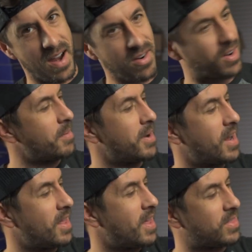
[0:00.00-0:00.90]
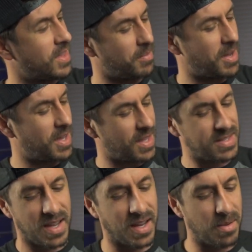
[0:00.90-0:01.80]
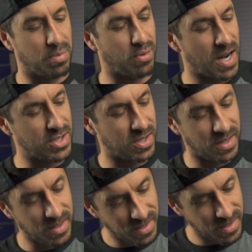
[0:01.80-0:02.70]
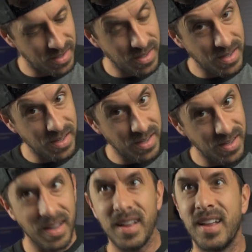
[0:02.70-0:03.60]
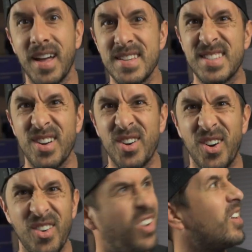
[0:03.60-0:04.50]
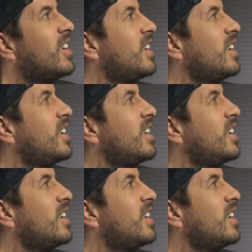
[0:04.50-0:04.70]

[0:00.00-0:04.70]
air coming out of that thing, man. That's like compression. That's so cool.